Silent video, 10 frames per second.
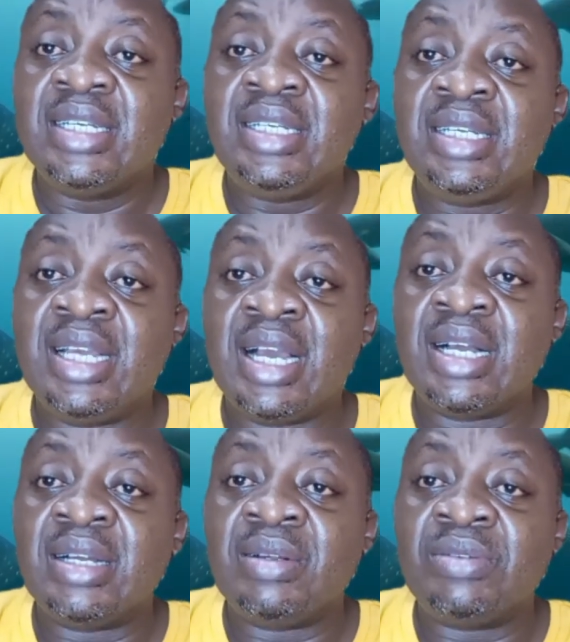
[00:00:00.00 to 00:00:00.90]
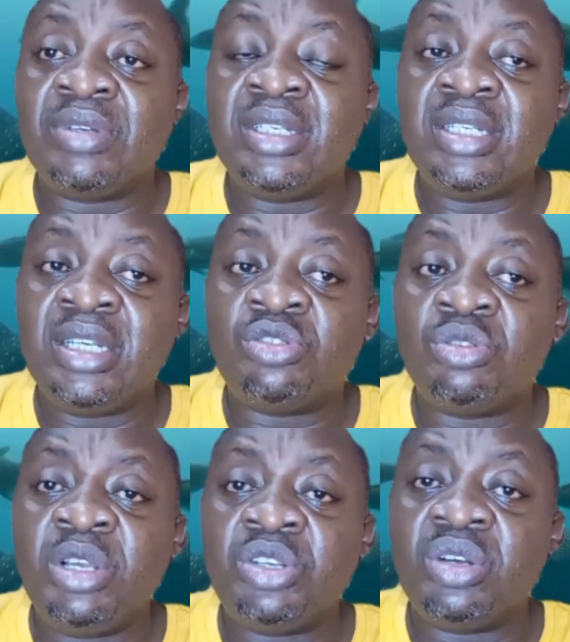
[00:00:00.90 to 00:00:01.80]
Yeah, 28. So
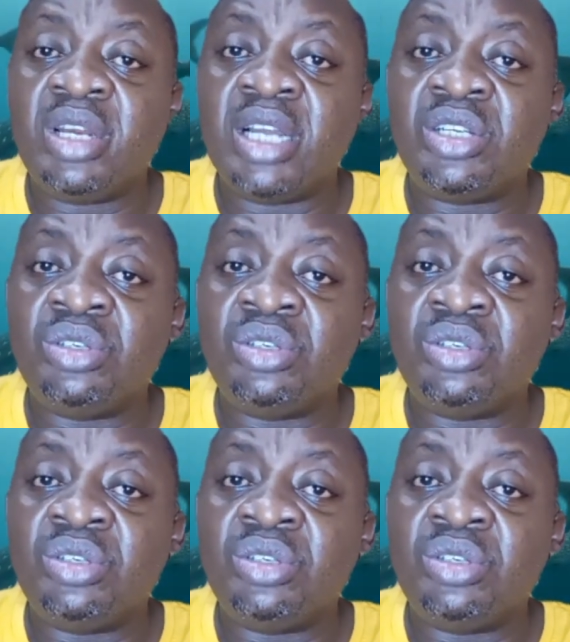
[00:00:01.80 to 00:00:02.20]
make sure that